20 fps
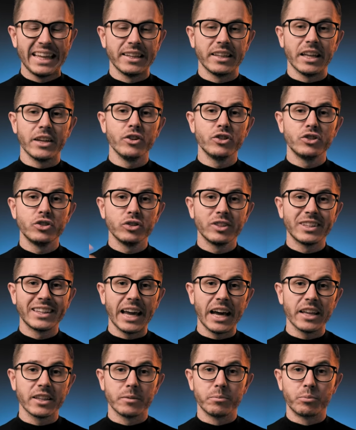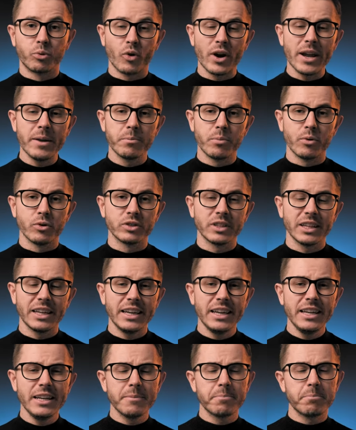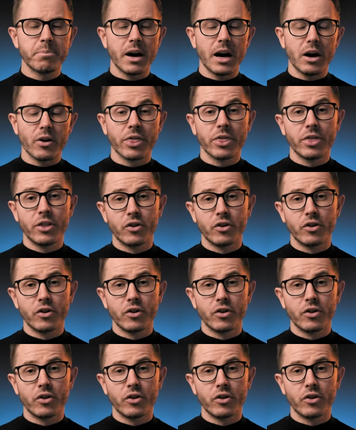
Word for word: then you should get a brain boost in about